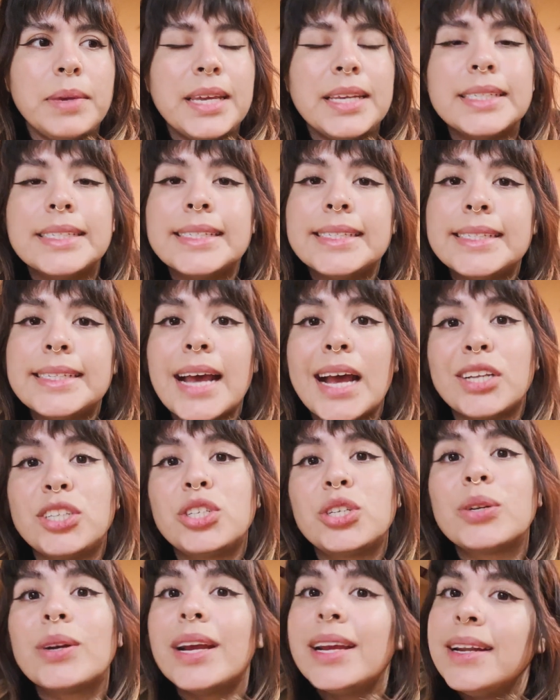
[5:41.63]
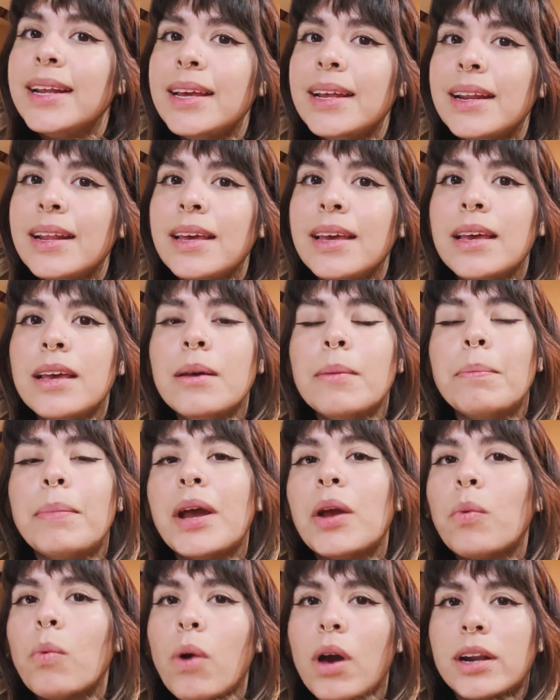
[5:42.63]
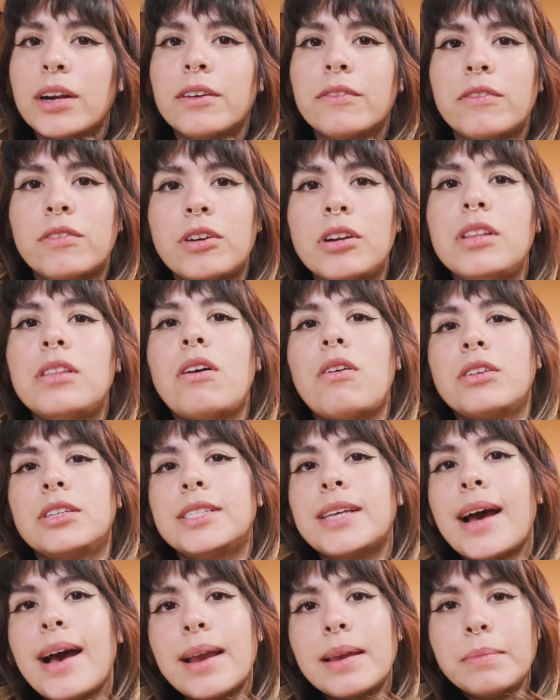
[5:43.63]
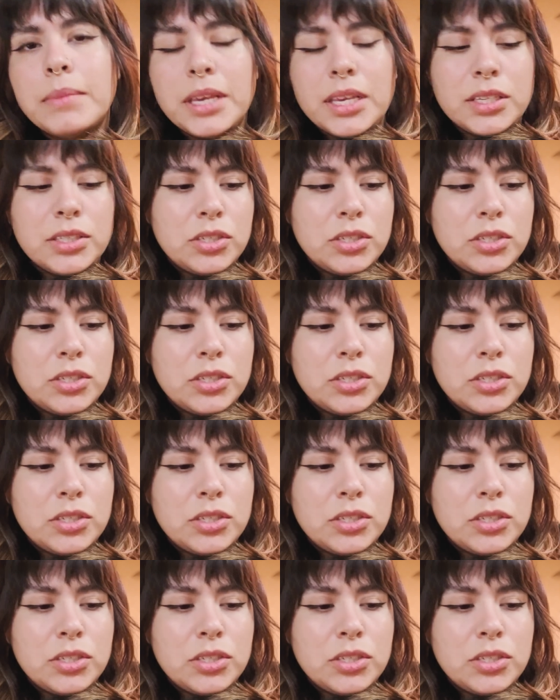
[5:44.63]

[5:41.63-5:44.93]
being saturated by water for a long time.